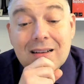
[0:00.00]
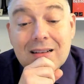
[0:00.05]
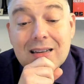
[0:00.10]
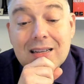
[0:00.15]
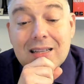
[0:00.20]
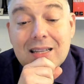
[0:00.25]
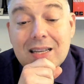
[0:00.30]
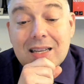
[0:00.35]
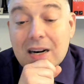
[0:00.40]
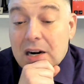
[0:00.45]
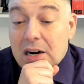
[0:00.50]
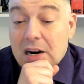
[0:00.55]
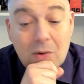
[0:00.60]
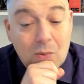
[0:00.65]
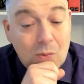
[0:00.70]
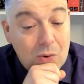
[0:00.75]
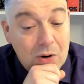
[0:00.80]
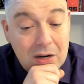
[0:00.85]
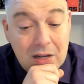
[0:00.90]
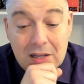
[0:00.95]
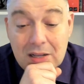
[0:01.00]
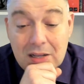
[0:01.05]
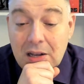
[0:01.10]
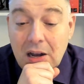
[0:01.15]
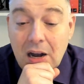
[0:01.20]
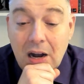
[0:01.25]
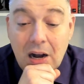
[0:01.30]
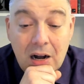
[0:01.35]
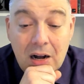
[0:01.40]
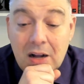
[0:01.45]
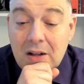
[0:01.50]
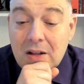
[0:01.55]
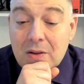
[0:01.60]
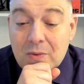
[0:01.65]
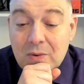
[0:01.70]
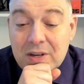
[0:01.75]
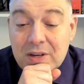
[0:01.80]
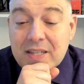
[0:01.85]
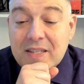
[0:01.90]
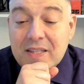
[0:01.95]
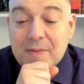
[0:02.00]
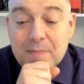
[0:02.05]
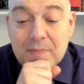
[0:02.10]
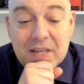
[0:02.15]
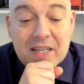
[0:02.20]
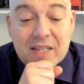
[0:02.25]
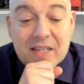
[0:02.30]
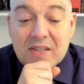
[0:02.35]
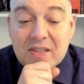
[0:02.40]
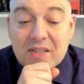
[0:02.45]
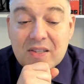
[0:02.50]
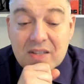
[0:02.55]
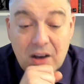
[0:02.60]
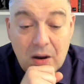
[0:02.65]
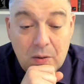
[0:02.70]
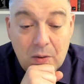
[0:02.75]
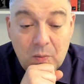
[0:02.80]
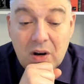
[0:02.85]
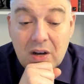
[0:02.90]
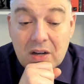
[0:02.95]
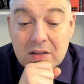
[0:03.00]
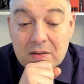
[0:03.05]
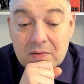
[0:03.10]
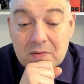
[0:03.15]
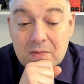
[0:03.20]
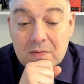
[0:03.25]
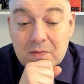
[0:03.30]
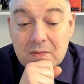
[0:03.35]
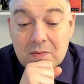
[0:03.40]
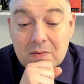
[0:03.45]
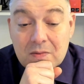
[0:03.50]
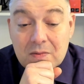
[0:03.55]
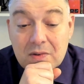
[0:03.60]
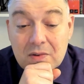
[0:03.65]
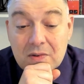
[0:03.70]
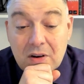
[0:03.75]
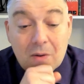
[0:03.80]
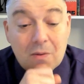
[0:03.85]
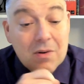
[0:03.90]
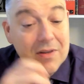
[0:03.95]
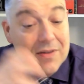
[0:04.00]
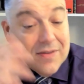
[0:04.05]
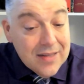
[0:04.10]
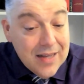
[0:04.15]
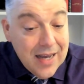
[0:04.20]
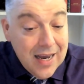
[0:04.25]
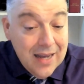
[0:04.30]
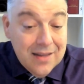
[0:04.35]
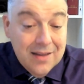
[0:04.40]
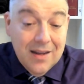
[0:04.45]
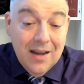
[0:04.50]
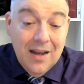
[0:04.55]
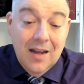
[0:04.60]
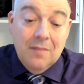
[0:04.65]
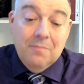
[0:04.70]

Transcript: there will always be someone who will stand up